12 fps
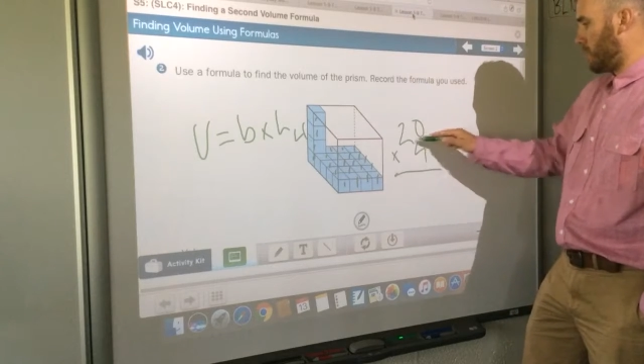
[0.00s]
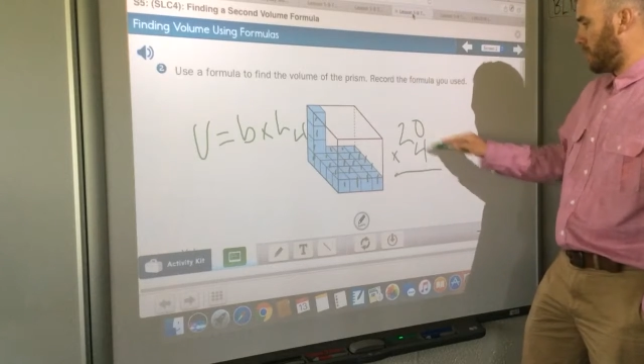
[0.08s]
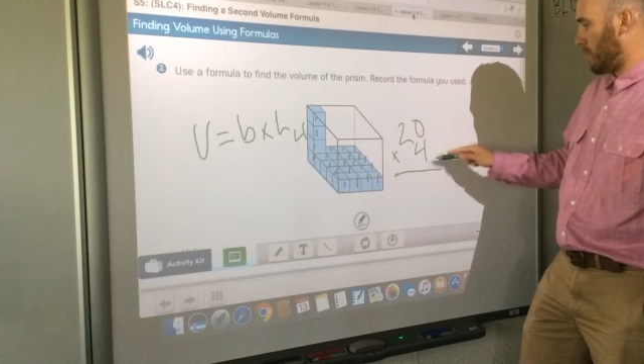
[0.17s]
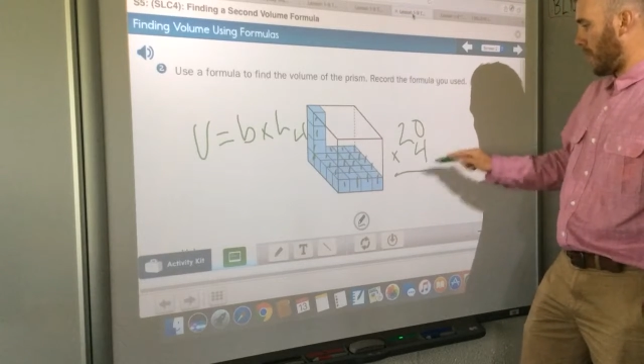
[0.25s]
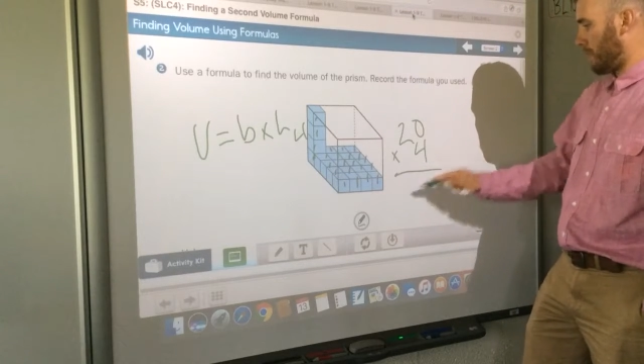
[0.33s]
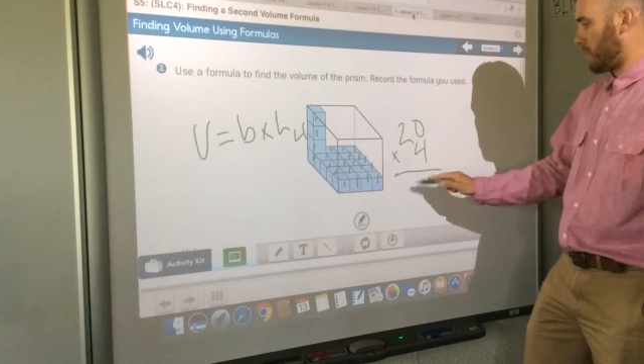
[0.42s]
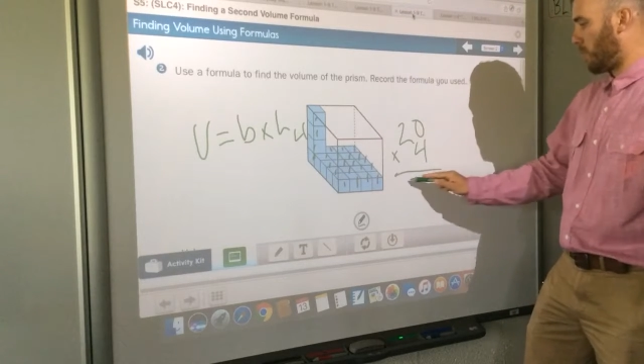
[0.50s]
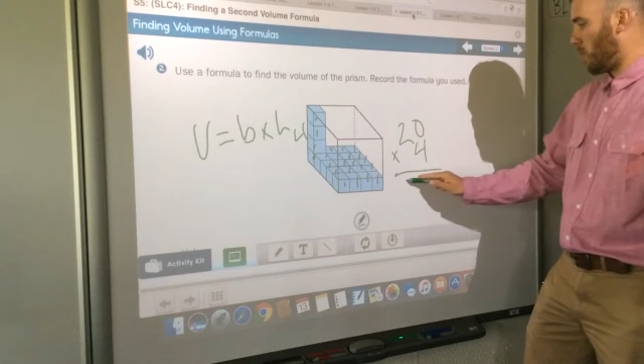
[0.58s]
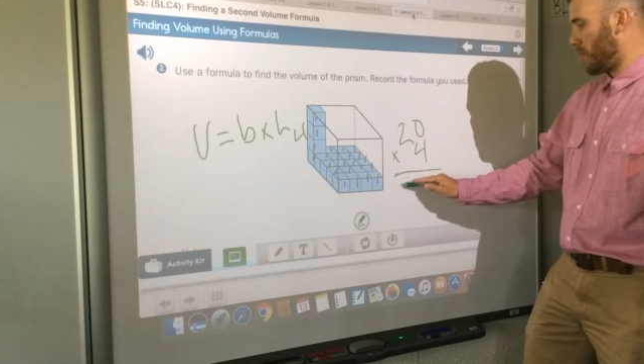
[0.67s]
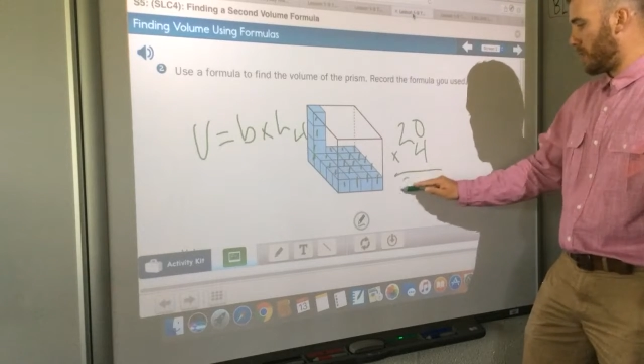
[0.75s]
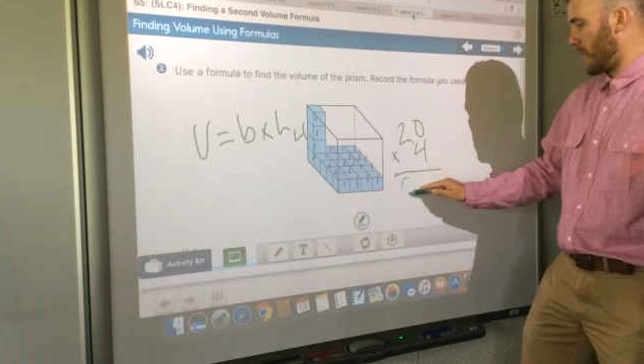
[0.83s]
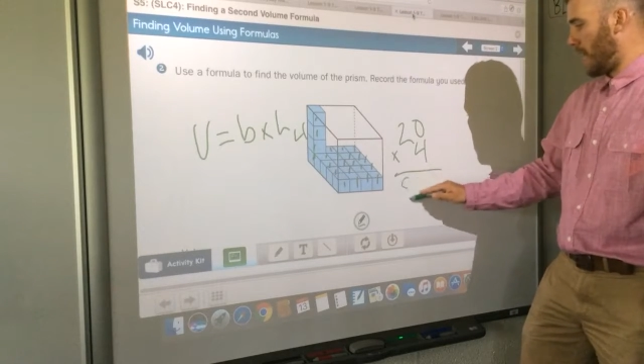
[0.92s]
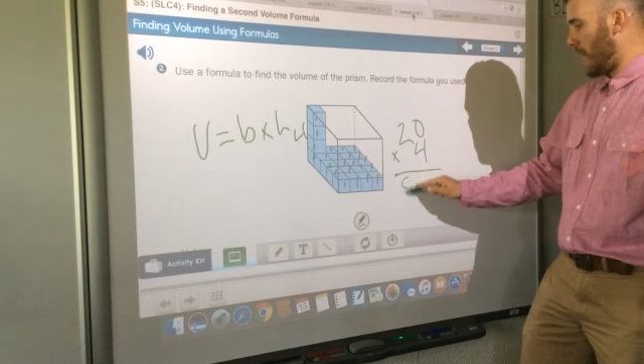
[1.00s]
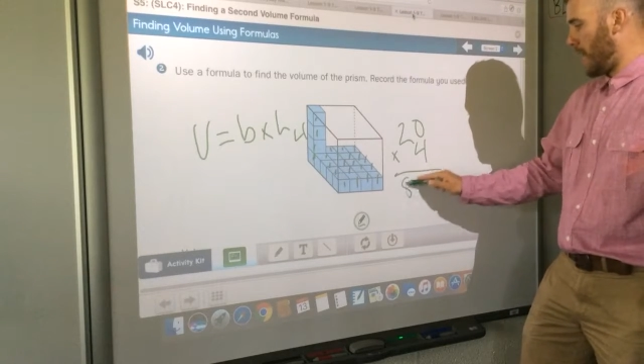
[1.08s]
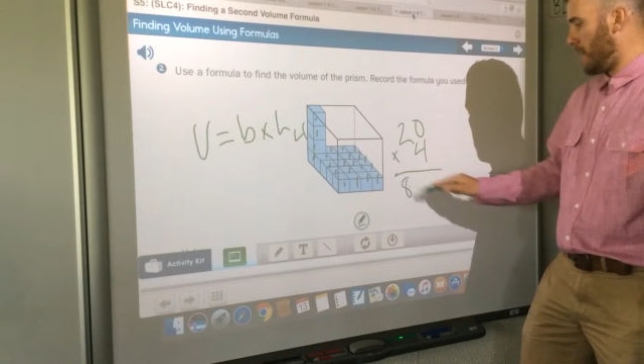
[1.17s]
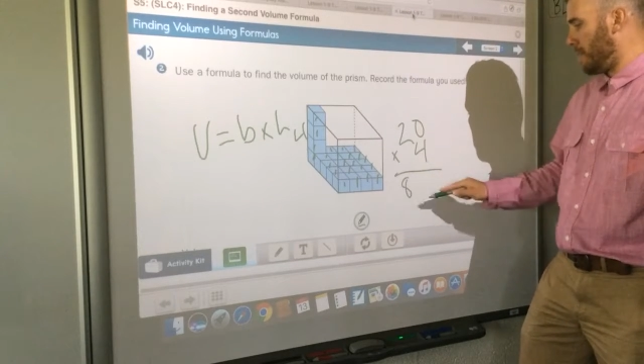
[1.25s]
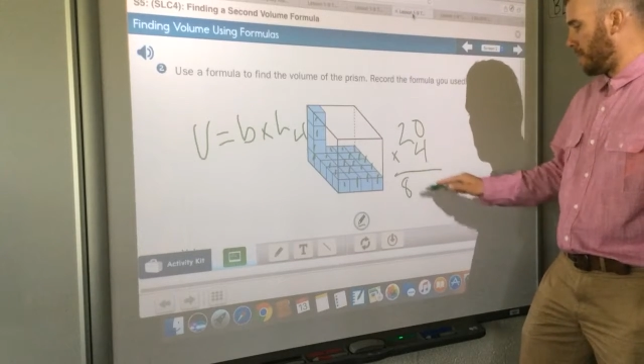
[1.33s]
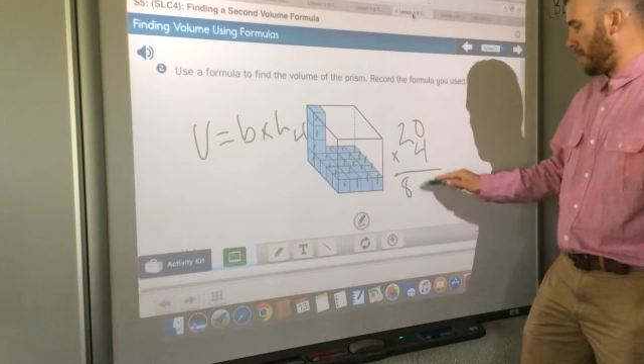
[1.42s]
2 times 4 is
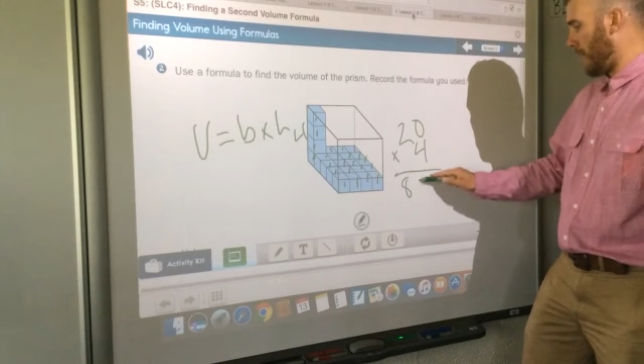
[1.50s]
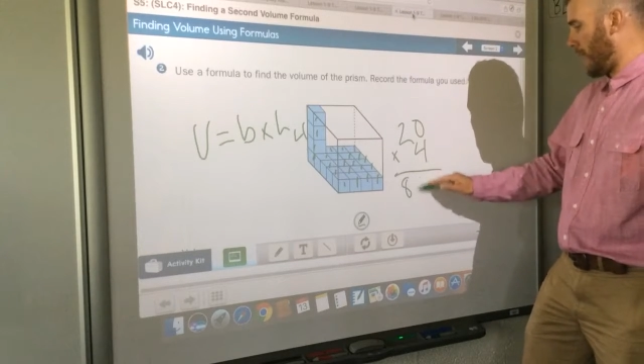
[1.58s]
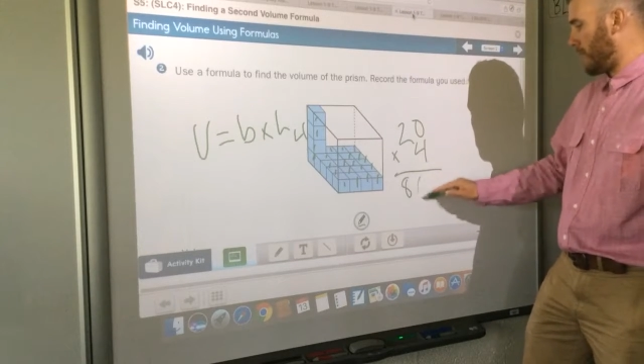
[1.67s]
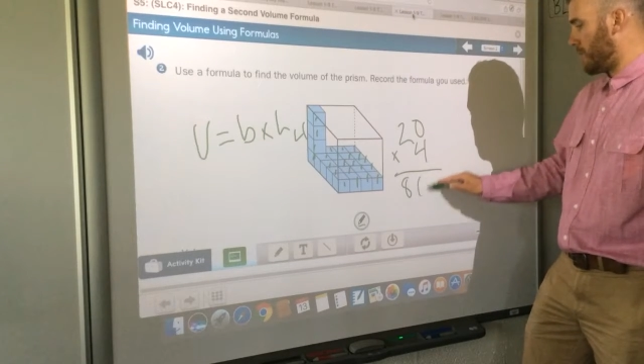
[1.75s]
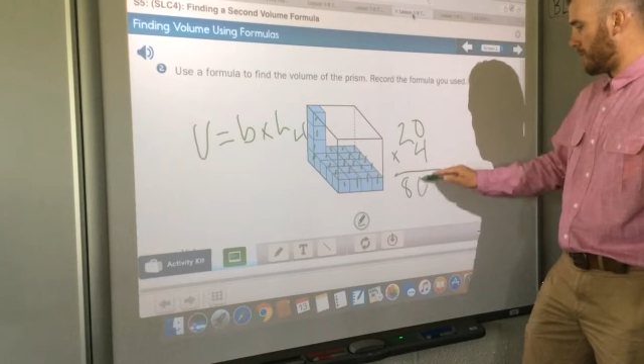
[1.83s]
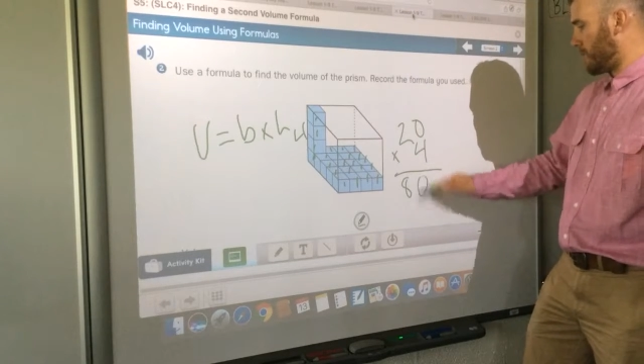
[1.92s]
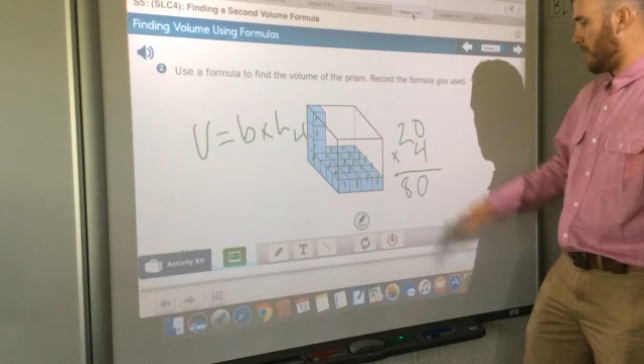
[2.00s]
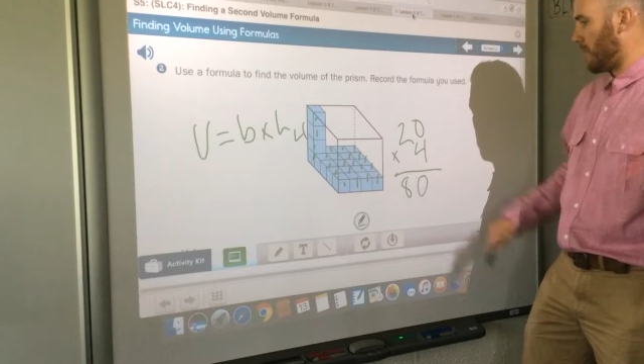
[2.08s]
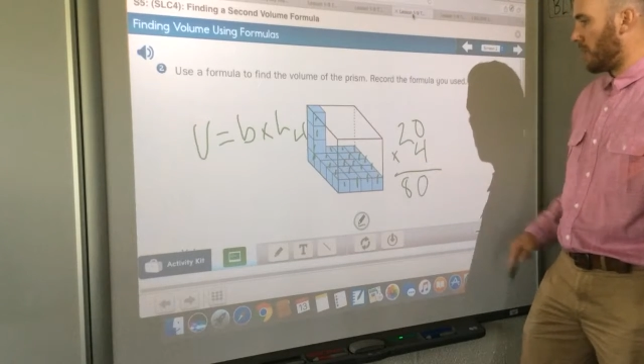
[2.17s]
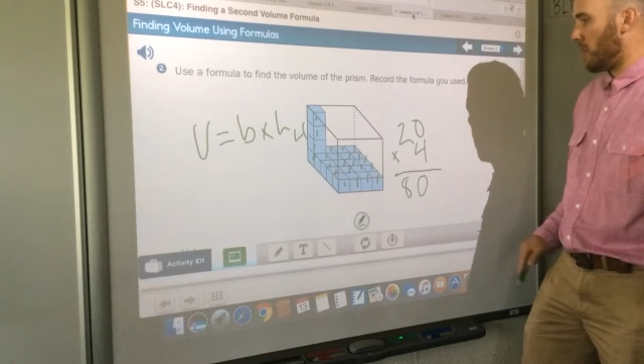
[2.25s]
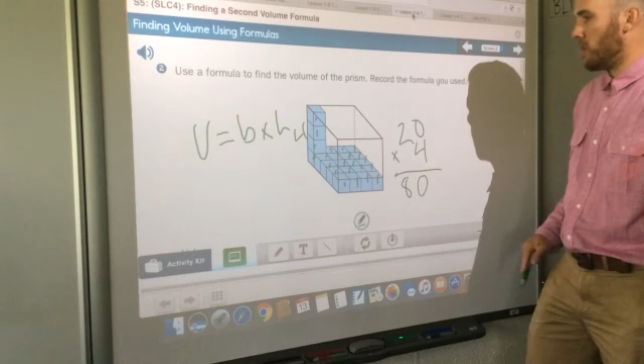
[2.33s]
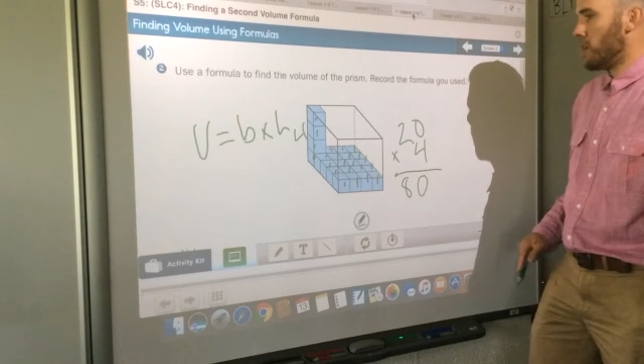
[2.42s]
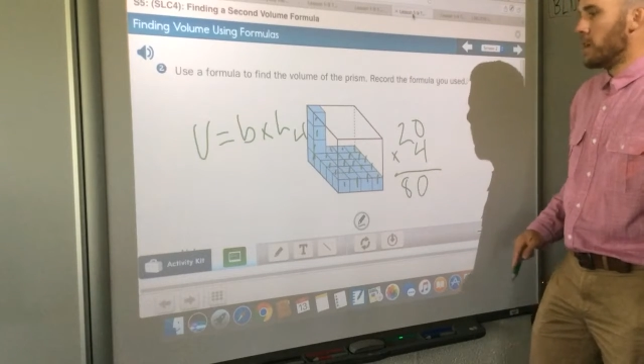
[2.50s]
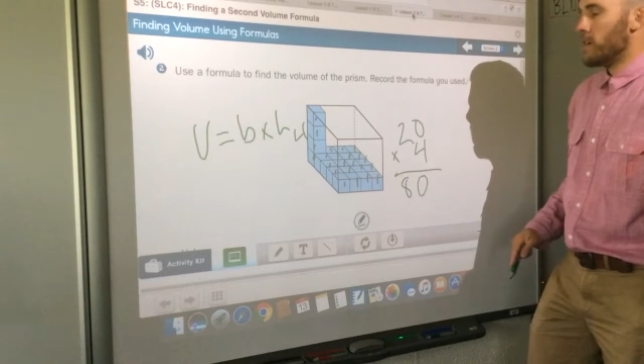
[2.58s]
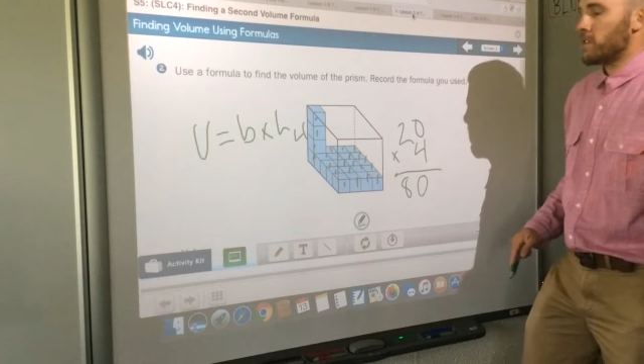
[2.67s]
8. Add your 0.